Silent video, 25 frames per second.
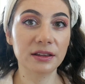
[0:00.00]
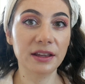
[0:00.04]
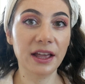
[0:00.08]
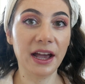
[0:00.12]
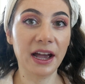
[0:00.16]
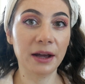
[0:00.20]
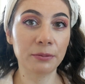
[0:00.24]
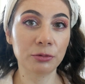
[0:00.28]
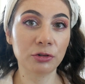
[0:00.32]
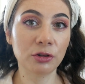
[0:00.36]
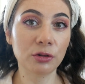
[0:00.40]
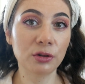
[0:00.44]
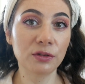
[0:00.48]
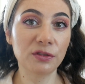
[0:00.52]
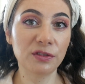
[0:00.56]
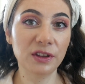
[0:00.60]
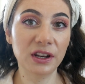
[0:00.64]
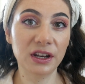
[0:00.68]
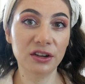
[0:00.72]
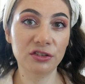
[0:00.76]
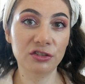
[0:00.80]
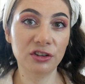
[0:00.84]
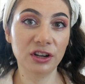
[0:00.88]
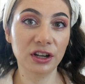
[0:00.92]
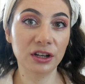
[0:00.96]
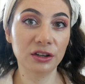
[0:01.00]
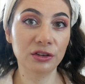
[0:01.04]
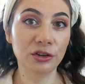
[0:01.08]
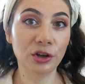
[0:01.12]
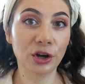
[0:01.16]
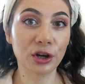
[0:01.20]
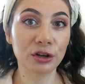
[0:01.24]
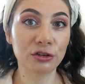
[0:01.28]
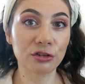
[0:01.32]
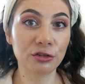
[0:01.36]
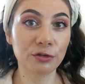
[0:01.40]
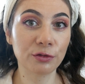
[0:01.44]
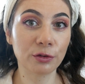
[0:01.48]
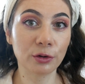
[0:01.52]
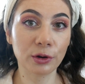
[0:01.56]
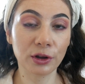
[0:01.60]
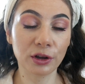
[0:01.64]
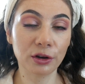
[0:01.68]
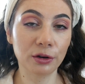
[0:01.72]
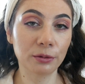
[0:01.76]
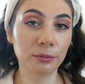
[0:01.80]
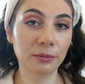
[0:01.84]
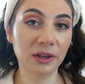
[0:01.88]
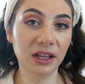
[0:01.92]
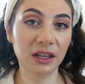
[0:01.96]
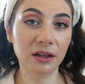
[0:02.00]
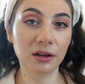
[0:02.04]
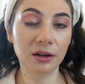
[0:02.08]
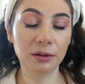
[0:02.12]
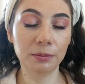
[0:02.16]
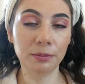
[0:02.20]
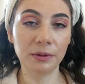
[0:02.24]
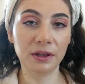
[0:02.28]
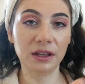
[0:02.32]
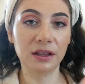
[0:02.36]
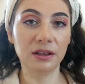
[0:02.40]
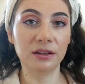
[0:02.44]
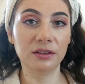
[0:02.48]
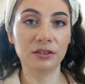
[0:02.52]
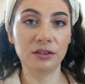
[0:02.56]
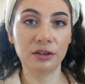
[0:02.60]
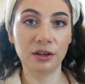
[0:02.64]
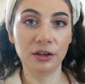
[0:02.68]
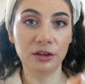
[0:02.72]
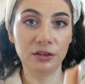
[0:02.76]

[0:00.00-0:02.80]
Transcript: absolute finishing touch for your makeup is a